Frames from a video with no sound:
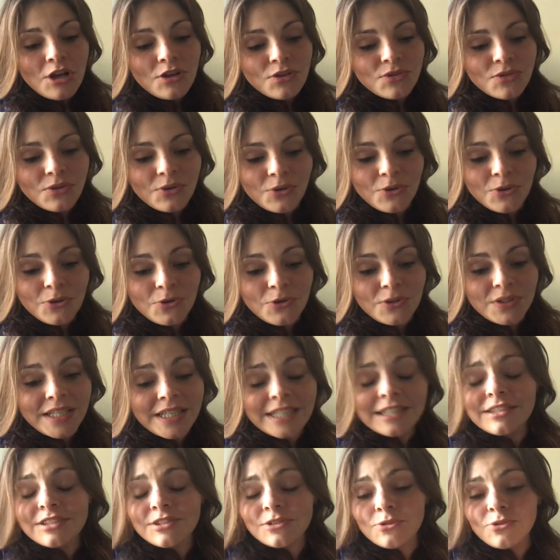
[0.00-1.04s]
So
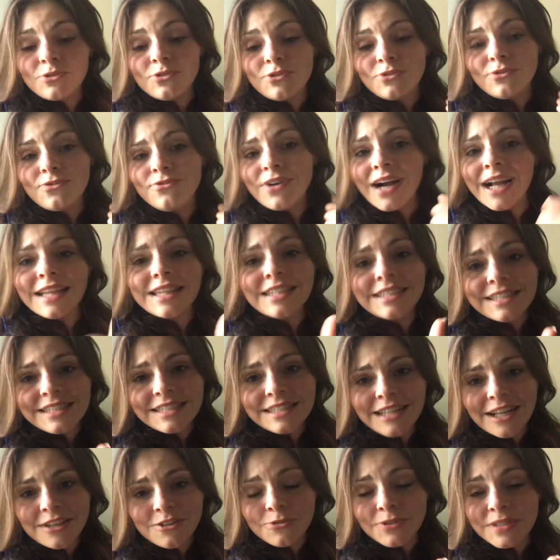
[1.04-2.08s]
yeah, so violence
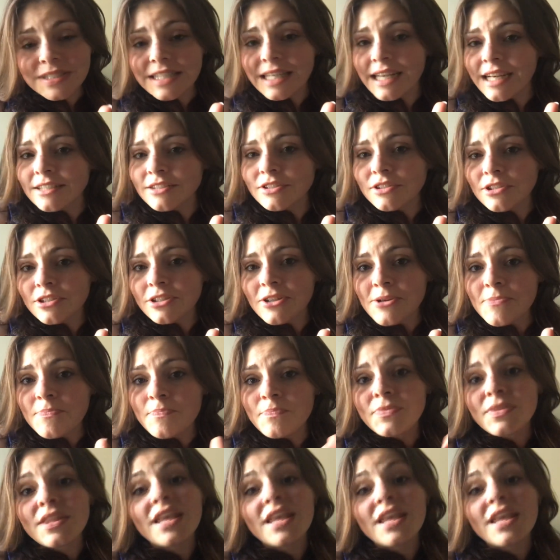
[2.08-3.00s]
is not always the answer.